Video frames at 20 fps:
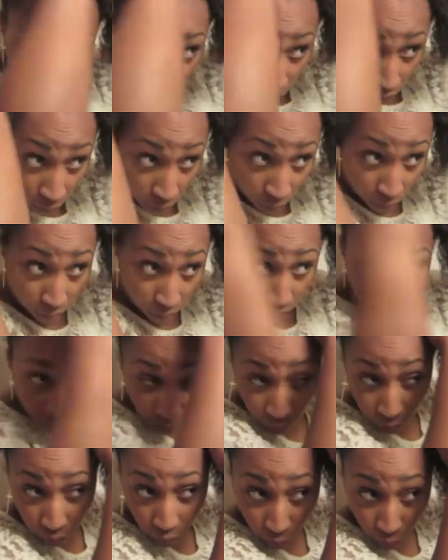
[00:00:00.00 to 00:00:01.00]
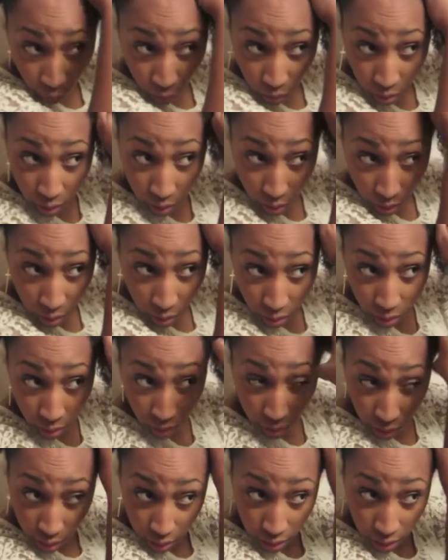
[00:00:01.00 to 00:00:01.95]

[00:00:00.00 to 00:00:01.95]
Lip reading: from root to